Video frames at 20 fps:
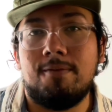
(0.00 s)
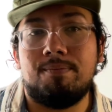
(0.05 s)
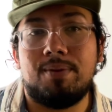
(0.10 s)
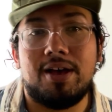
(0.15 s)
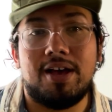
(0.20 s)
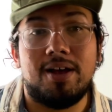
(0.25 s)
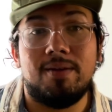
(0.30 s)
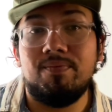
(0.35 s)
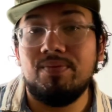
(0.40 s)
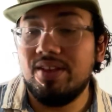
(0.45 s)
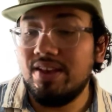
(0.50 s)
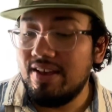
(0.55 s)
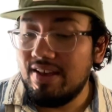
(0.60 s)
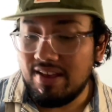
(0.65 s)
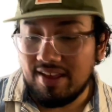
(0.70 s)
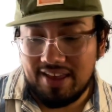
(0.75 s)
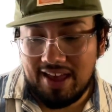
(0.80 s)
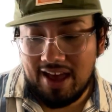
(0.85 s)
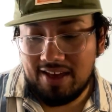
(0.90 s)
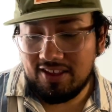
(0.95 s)
but
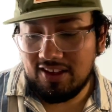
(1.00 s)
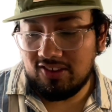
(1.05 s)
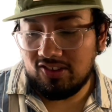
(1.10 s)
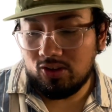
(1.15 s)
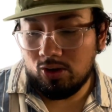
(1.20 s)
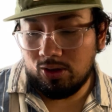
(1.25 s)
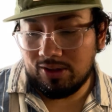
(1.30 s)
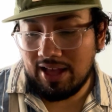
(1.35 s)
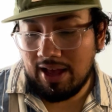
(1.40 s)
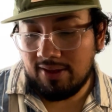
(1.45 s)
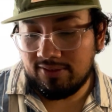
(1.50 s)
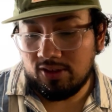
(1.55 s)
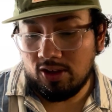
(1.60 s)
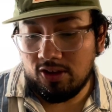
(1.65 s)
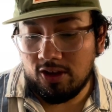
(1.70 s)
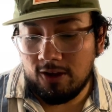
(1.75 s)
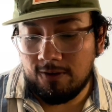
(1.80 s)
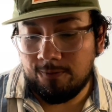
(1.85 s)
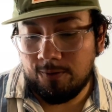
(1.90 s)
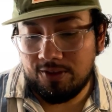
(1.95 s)
yeah, they sold out, so
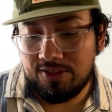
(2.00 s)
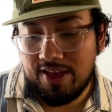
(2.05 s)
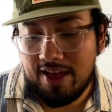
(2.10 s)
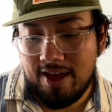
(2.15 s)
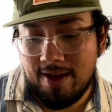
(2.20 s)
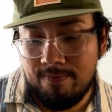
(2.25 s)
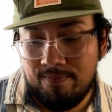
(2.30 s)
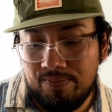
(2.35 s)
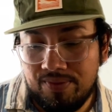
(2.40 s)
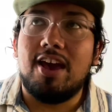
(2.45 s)
good for them.